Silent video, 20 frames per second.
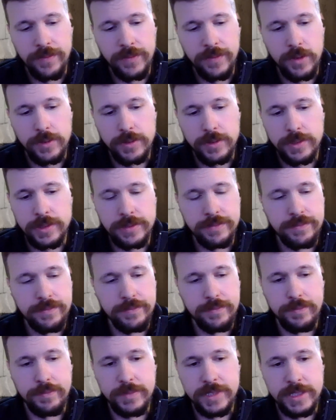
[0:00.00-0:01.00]
folks
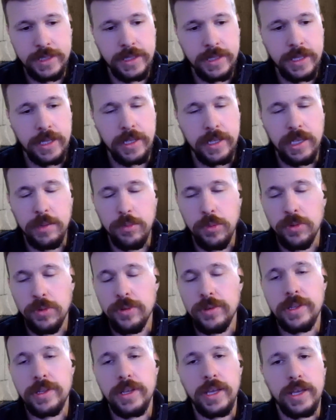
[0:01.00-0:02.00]
sitting at a
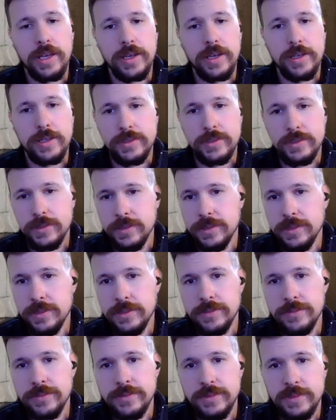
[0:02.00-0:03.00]
keyboard and
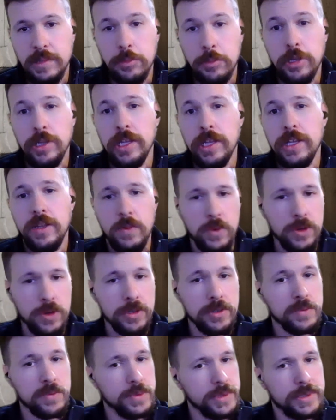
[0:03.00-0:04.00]
simulating
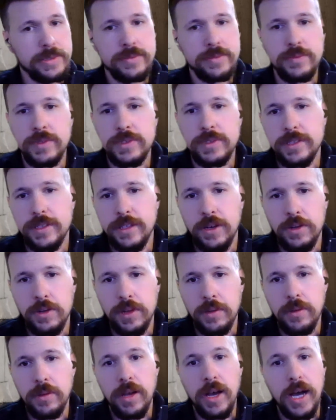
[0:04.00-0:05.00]
work was the
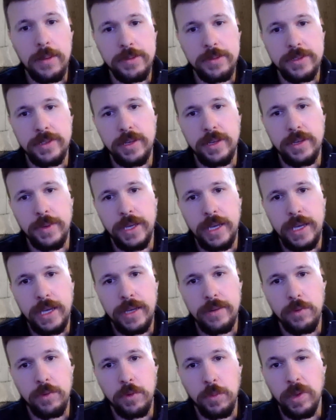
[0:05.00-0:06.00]
only option that we
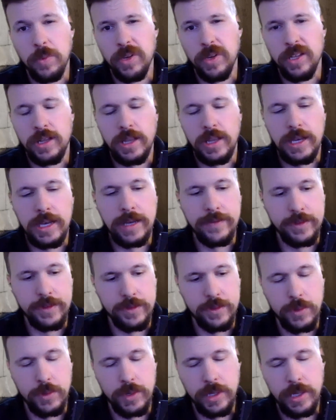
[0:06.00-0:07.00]
had when we went live
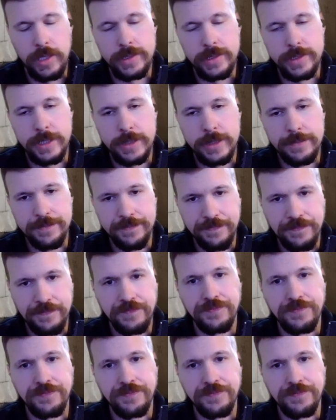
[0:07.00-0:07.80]
in 2018.